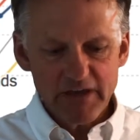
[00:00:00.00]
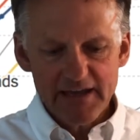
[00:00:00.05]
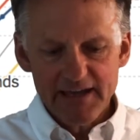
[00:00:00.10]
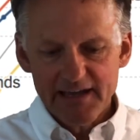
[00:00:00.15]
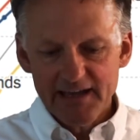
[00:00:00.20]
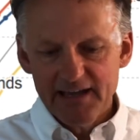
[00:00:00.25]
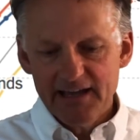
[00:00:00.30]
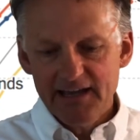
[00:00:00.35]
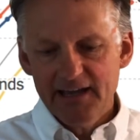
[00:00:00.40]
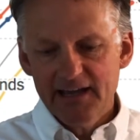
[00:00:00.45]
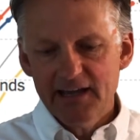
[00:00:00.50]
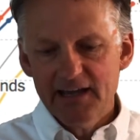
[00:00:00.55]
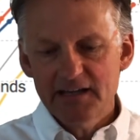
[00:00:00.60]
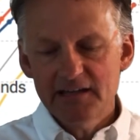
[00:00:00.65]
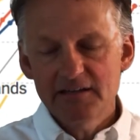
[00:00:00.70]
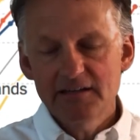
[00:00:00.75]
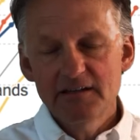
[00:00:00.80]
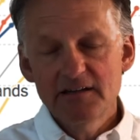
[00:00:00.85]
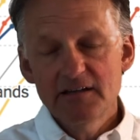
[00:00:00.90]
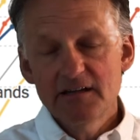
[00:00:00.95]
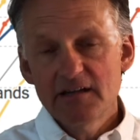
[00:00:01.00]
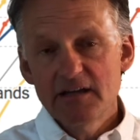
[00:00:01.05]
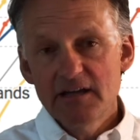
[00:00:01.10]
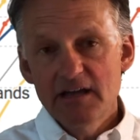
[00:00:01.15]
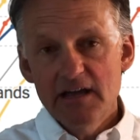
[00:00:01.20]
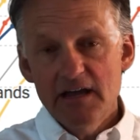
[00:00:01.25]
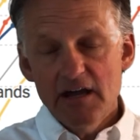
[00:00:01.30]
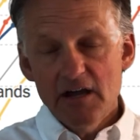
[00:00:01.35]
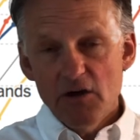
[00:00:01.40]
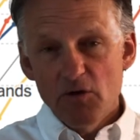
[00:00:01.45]
And
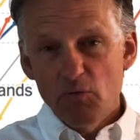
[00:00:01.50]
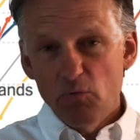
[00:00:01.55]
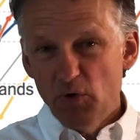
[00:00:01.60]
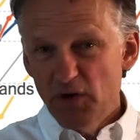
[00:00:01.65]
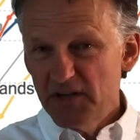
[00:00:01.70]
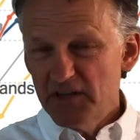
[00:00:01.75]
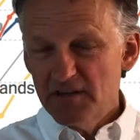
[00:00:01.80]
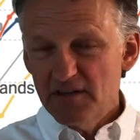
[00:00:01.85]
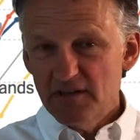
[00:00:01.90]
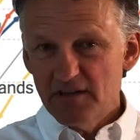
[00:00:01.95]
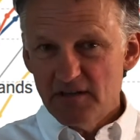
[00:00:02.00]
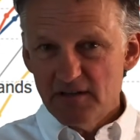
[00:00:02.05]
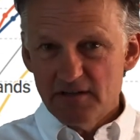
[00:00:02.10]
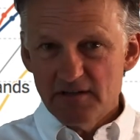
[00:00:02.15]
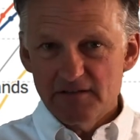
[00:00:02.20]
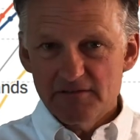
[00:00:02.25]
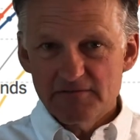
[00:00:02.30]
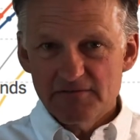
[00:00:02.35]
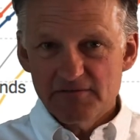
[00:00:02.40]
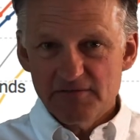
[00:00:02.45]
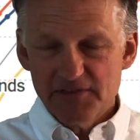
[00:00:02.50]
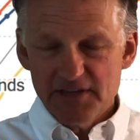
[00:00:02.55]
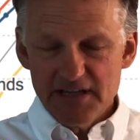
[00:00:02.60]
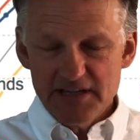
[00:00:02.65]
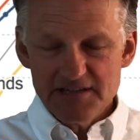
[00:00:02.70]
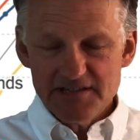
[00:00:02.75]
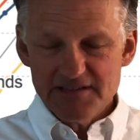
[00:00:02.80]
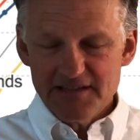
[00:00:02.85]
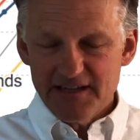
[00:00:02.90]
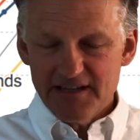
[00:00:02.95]
one of the
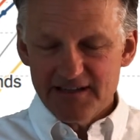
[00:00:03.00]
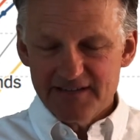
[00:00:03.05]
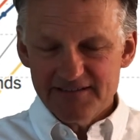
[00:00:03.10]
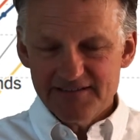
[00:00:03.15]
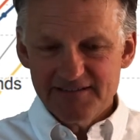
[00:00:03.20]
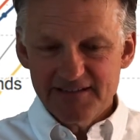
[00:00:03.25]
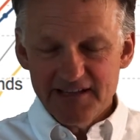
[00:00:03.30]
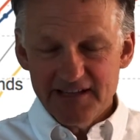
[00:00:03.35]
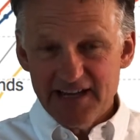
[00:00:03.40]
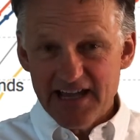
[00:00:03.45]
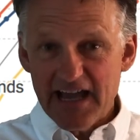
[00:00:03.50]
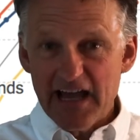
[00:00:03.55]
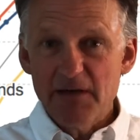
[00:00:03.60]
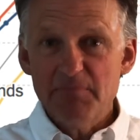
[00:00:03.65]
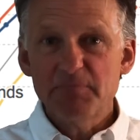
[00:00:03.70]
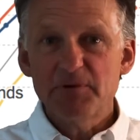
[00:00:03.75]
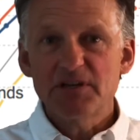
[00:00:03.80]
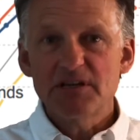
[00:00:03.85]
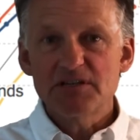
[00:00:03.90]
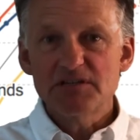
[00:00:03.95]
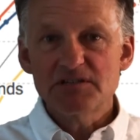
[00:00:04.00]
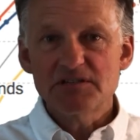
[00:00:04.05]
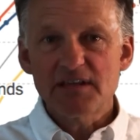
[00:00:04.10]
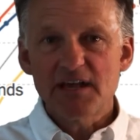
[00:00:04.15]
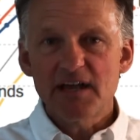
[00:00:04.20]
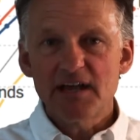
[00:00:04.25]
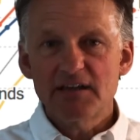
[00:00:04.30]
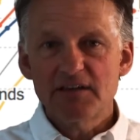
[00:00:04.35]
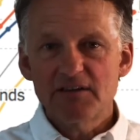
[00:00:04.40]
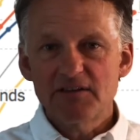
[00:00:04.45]
things that can happen is
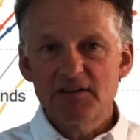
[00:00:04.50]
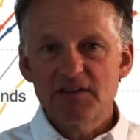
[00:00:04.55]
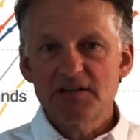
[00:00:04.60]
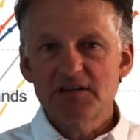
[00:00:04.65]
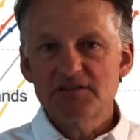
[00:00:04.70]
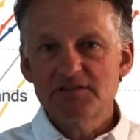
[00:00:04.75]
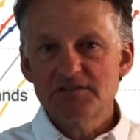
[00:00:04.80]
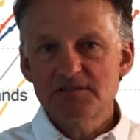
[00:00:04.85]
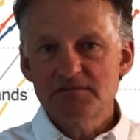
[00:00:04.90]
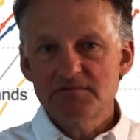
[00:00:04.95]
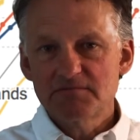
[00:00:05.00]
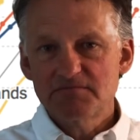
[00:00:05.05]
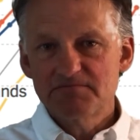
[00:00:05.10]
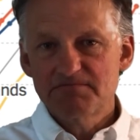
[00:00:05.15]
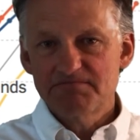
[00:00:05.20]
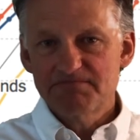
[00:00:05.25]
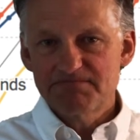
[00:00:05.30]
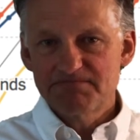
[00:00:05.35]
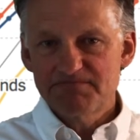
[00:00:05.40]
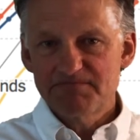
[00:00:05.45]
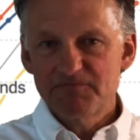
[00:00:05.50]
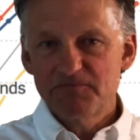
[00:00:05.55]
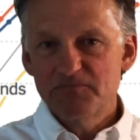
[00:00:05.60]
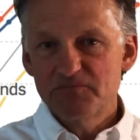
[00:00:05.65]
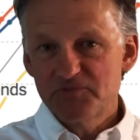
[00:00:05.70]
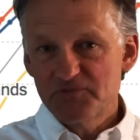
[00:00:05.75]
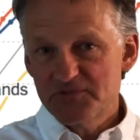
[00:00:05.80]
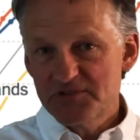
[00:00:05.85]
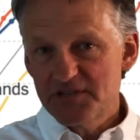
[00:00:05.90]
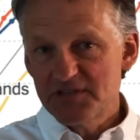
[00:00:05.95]
that these
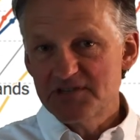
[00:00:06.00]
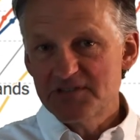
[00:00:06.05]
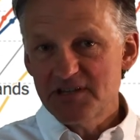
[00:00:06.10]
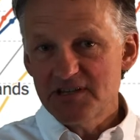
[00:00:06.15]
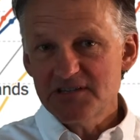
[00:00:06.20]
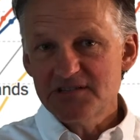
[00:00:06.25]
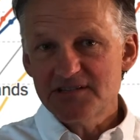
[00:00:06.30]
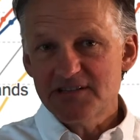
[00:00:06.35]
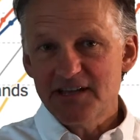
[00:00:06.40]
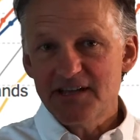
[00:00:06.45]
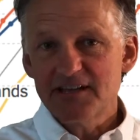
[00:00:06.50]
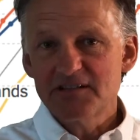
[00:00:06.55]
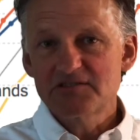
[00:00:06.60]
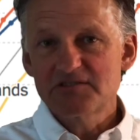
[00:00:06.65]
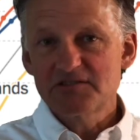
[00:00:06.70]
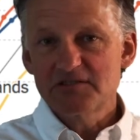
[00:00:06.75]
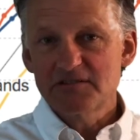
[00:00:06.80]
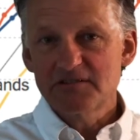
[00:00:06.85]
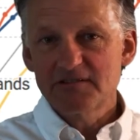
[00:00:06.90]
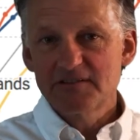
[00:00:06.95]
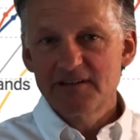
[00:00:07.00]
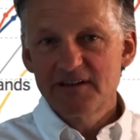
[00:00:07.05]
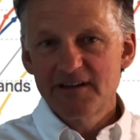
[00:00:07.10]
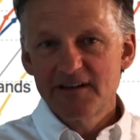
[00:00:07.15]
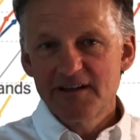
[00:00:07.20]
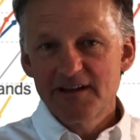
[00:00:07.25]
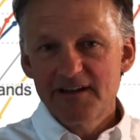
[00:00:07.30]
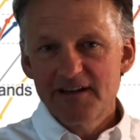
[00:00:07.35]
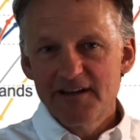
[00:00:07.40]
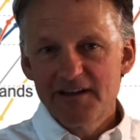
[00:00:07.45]
statistics
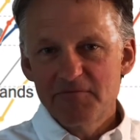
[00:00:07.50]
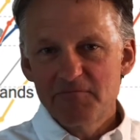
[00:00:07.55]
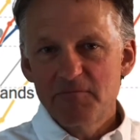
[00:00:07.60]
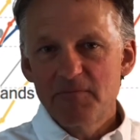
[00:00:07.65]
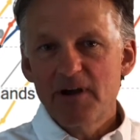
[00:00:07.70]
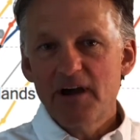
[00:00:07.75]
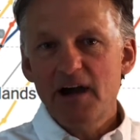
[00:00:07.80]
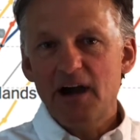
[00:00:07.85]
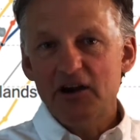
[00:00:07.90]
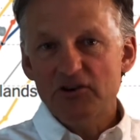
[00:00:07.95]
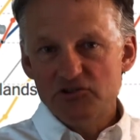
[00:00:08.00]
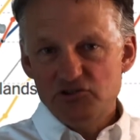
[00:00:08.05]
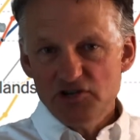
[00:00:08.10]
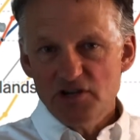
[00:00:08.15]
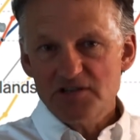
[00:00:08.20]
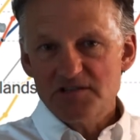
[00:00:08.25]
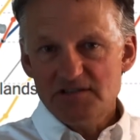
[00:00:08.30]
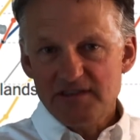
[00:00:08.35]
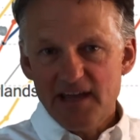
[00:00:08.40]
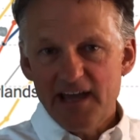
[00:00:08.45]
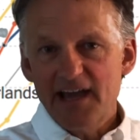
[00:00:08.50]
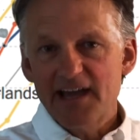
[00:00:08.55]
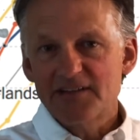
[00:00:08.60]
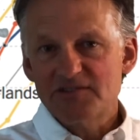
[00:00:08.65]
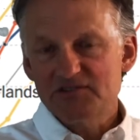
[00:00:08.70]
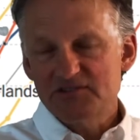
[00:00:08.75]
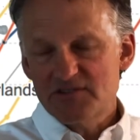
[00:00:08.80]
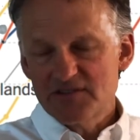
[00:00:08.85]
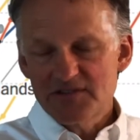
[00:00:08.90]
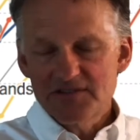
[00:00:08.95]
are just
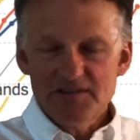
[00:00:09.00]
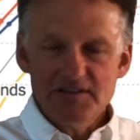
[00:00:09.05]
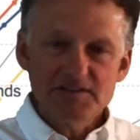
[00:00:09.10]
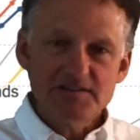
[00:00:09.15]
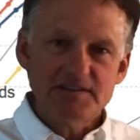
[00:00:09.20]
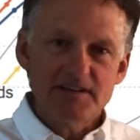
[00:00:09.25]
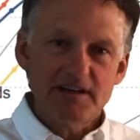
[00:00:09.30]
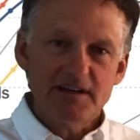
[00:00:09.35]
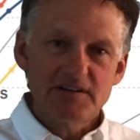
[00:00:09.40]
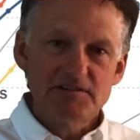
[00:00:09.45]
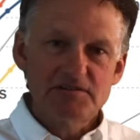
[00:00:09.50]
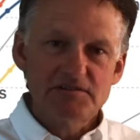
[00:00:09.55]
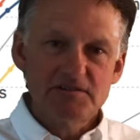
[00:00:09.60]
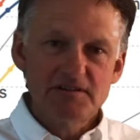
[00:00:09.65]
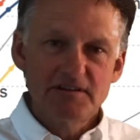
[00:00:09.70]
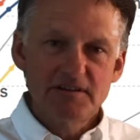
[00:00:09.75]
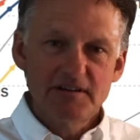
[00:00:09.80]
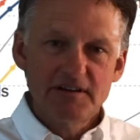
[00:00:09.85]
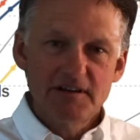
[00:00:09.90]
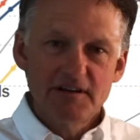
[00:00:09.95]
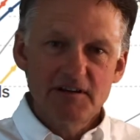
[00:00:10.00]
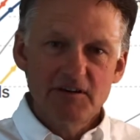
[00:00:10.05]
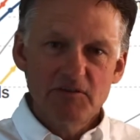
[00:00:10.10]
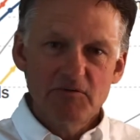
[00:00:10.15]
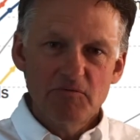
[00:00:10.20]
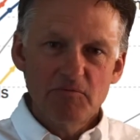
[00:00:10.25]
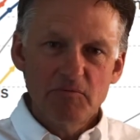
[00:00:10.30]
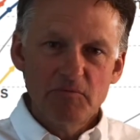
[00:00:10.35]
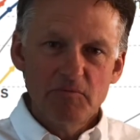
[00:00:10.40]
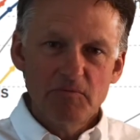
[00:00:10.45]
that, statistics.
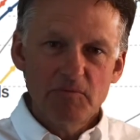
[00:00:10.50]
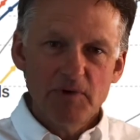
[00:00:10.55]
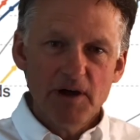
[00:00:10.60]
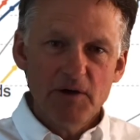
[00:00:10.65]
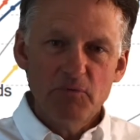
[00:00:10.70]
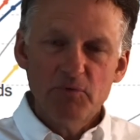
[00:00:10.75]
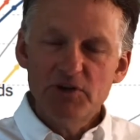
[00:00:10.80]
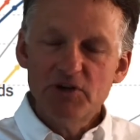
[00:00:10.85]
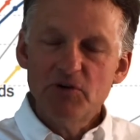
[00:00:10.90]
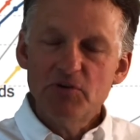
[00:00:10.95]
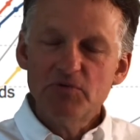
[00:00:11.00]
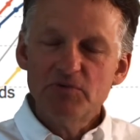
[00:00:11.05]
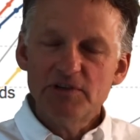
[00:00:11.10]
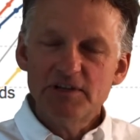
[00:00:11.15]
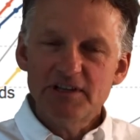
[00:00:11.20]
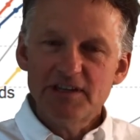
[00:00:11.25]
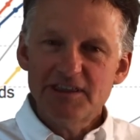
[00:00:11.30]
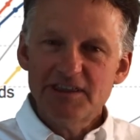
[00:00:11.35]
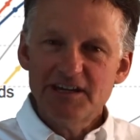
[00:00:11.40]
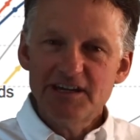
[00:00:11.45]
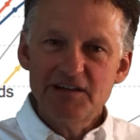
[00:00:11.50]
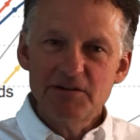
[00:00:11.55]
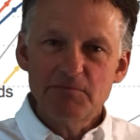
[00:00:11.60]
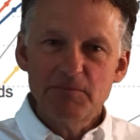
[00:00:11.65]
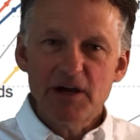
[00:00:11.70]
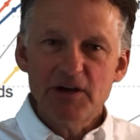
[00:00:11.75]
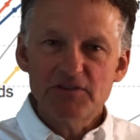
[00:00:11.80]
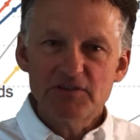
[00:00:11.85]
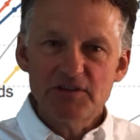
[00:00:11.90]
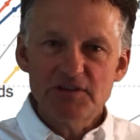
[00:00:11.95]
And we don't really think
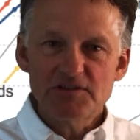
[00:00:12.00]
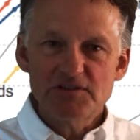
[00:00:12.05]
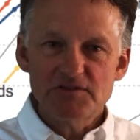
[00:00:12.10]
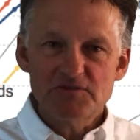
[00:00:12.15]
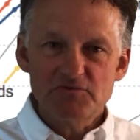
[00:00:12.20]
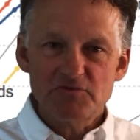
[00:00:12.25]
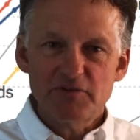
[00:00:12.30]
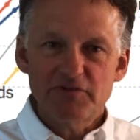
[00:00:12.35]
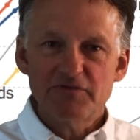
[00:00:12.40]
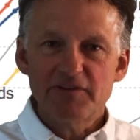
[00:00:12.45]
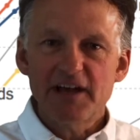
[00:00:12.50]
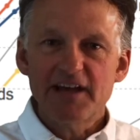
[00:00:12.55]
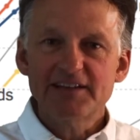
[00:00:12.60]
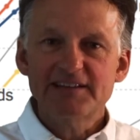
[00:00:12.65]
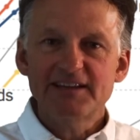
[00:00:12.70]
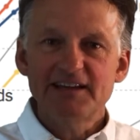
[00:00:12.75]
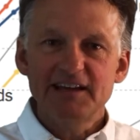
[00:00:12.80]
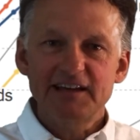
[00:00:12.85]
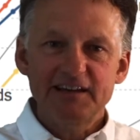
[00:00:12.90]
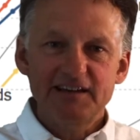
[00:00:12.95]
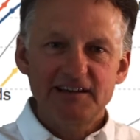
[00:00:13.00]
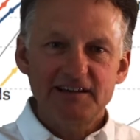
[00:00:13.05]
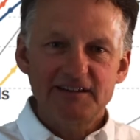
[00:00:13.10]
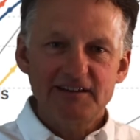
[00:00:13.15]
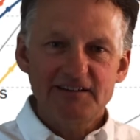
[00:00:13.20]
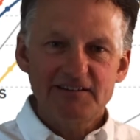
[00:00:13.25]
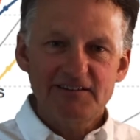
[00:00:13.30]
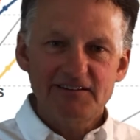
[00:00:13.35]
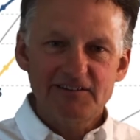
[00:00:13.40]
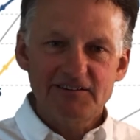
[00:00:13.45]
about this as reflecting
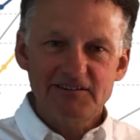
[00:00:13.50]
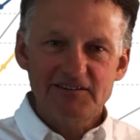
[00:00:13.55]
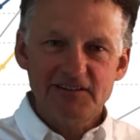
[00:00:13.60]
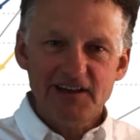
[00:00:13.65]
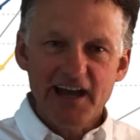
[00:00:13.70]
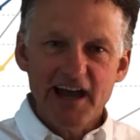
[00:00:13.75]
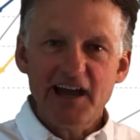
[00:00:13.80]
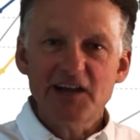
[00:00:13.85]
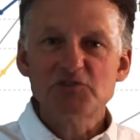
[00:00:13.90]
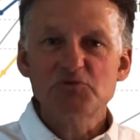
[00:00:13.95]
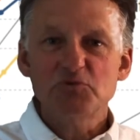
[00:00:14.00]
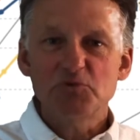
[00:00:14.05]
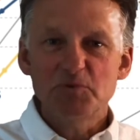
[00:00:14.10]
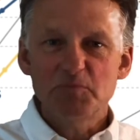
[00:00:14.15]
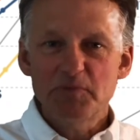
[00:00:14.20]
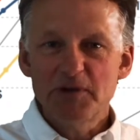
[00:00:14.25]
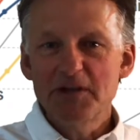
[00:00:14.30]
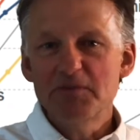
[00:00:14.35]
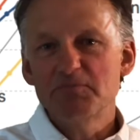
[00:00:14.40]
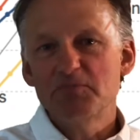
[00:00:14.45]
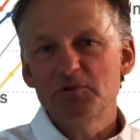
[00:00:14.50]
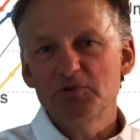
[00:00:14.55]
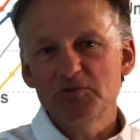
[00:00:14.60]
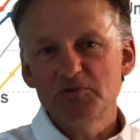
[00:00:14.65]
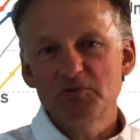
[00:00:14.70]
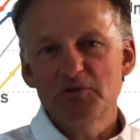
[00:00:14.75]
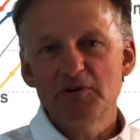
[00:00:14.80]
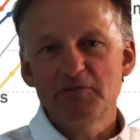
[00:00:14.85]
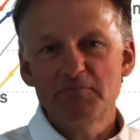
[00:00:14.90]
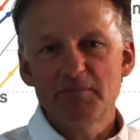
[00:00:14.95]
actual people
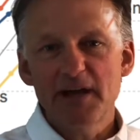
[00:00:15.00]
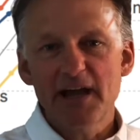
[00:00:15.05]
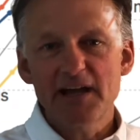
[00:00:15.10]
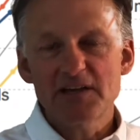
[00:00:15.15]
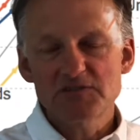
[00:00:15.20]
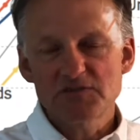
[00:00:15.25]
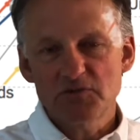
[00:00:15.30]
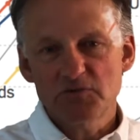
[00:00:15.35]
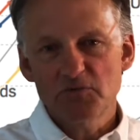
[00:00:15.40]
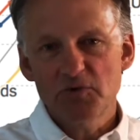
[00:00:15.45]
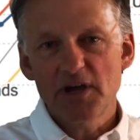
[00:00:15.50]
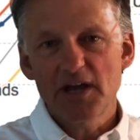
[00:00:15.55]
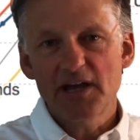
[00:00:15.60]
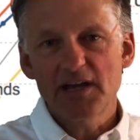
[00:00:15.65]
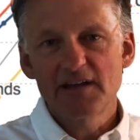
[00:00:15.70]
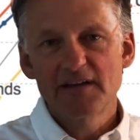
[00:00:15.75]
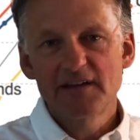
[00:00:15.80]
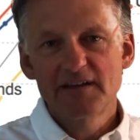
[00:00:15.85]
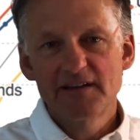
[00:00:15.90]
who have passed away.